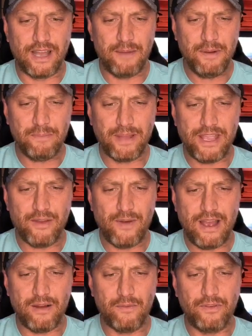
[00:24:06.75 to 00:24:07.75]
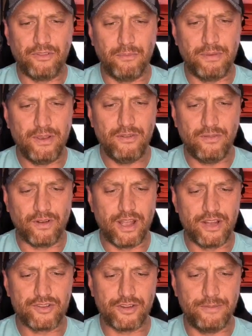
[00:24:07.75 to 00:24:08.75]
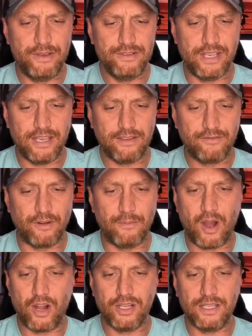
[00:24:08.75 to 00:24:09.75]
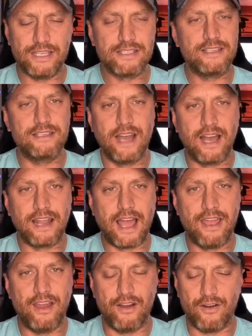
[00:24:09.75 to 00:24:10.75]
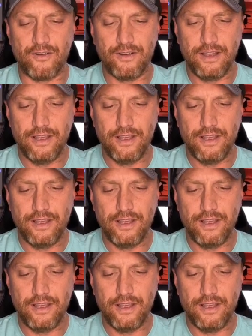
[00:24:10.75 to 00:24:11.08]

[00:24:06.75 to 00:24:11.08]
I'm going to play you out with some beautiful country music from artlist.io,